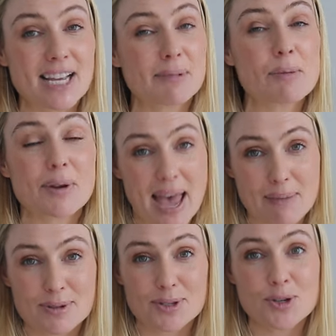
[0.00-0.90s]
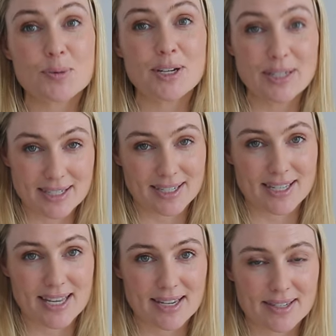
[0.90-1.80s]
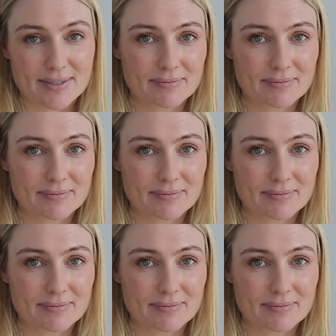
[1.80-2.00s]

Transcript: tell me what happens to you when you listen to these.